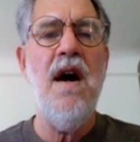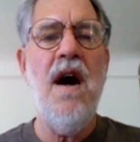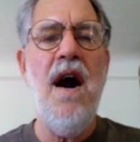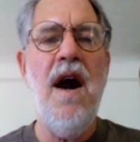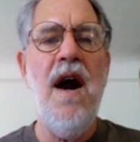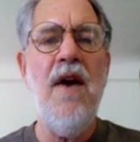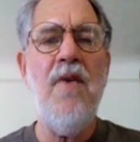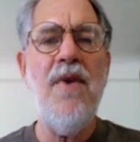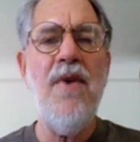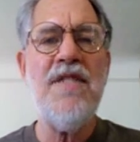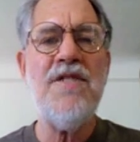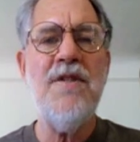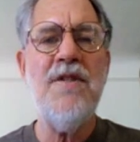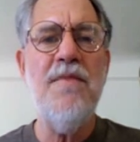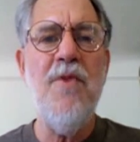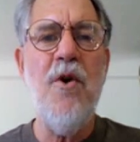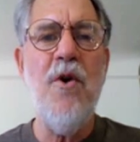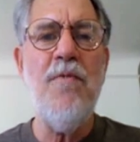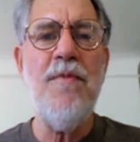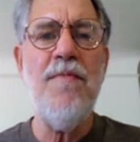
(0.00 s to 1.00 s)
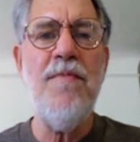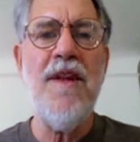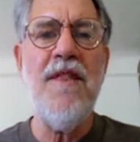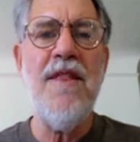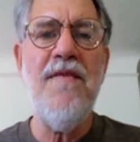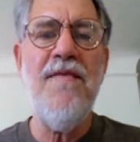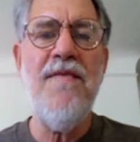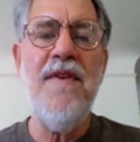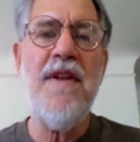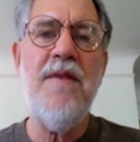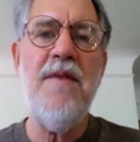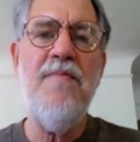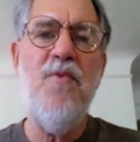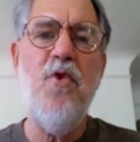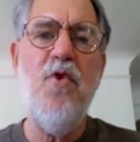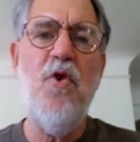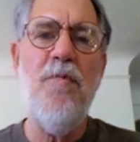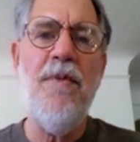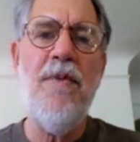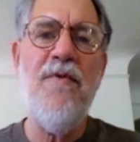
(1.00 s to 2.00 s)
I rest a moment by the fetid
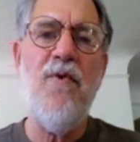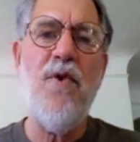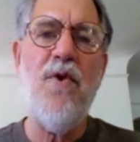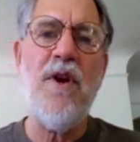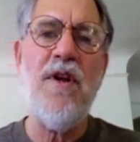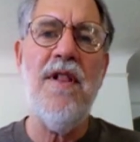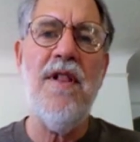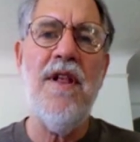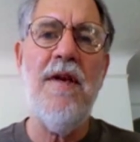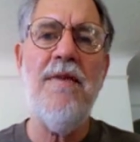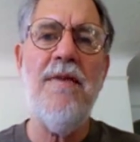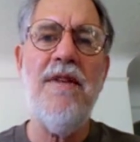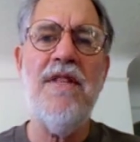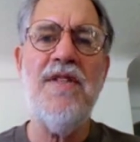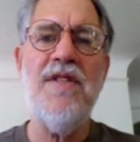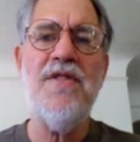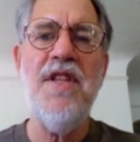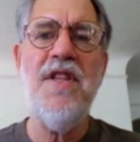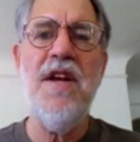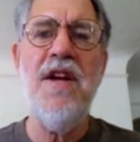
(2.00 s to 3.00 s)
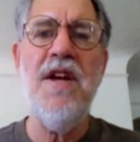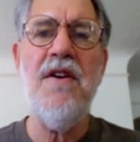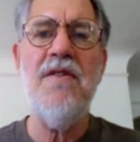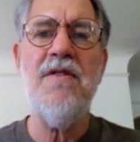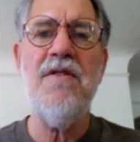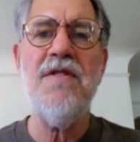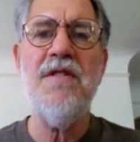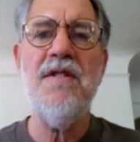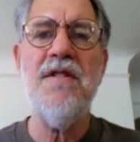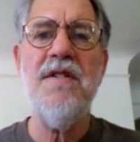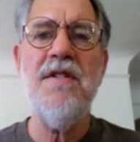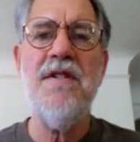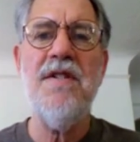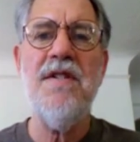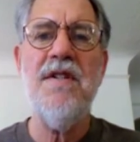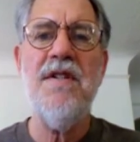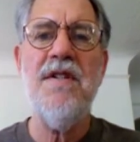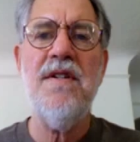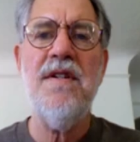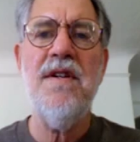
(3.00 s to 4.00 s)
pool before climbing the stairs.
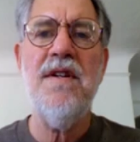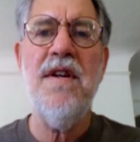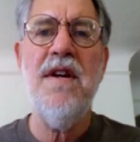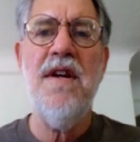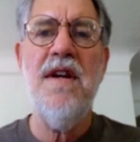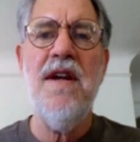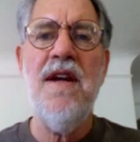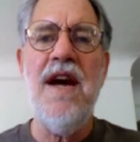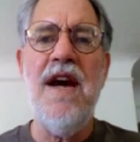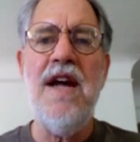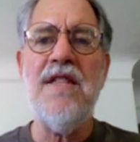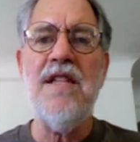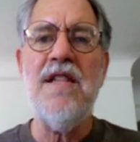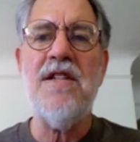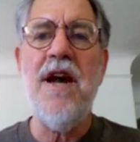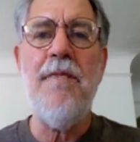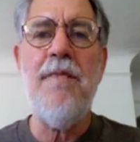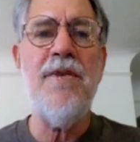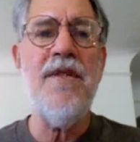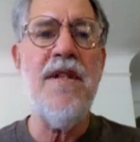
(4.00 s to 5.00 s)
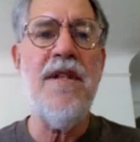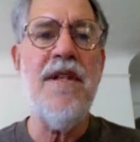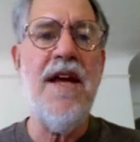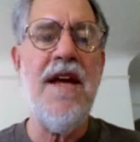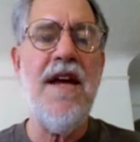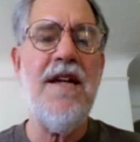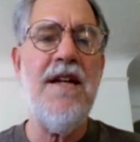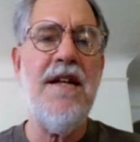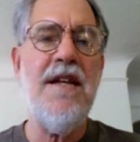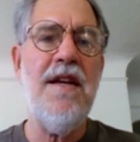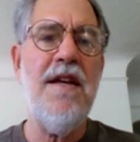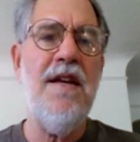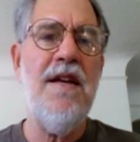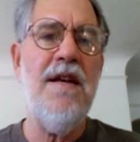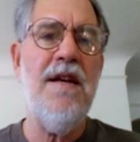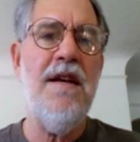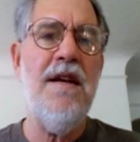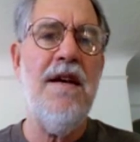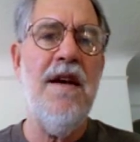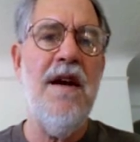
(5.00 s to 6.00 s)
At the top of the landing,
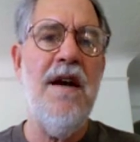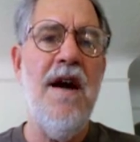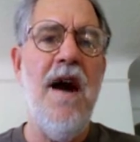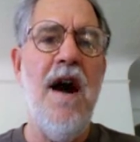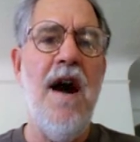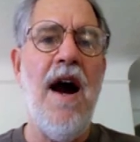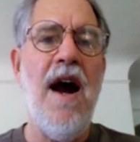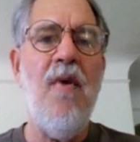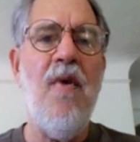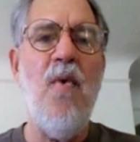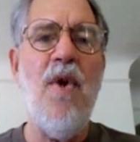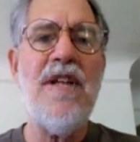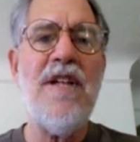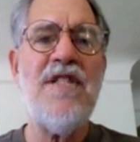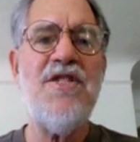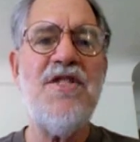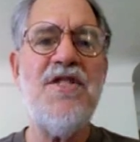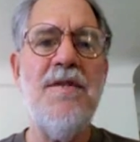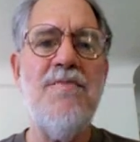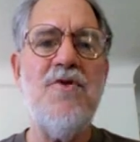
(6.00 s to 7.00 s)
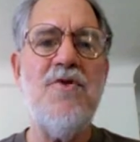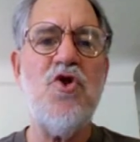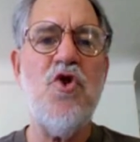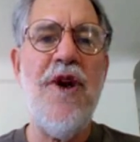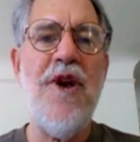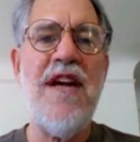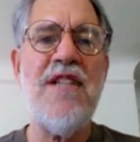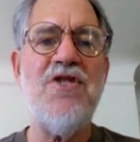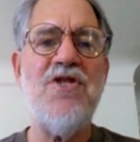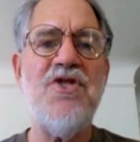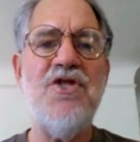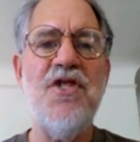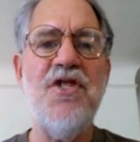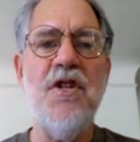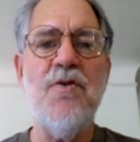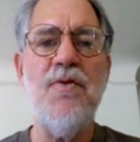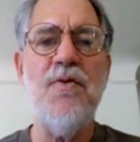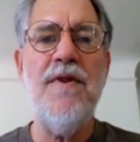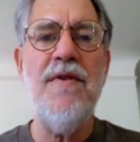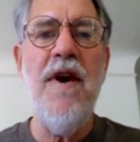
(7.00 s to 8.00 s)
I watch some trash
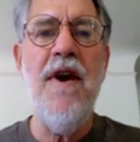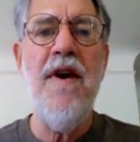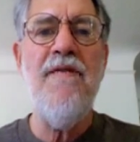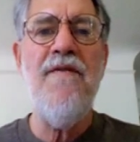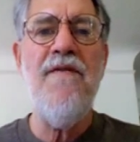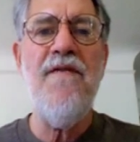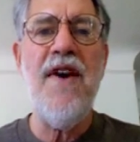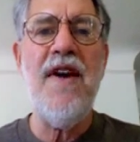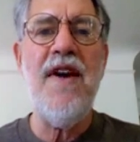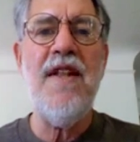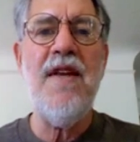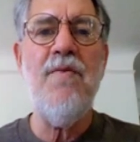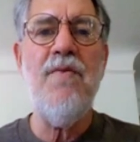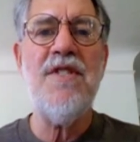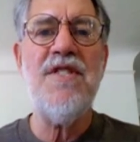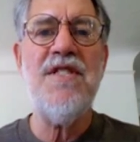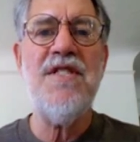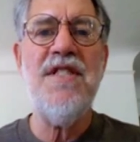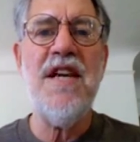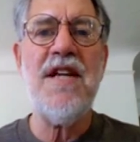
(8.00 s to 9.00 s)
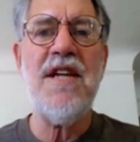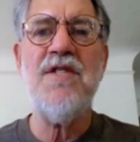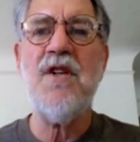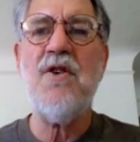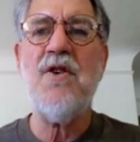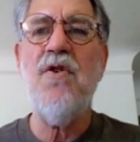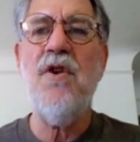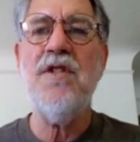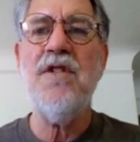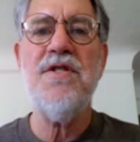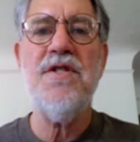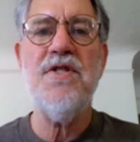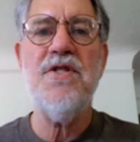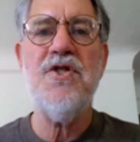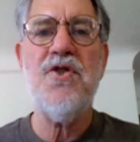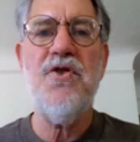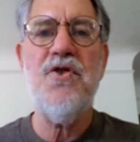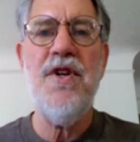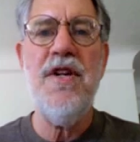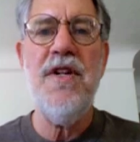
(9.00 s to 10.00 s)
children fighting with sticks across the
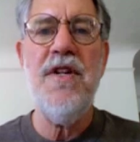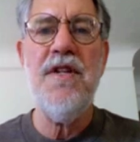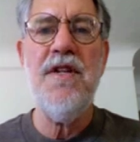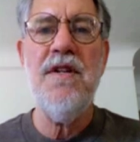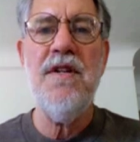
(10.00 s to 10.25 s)
street.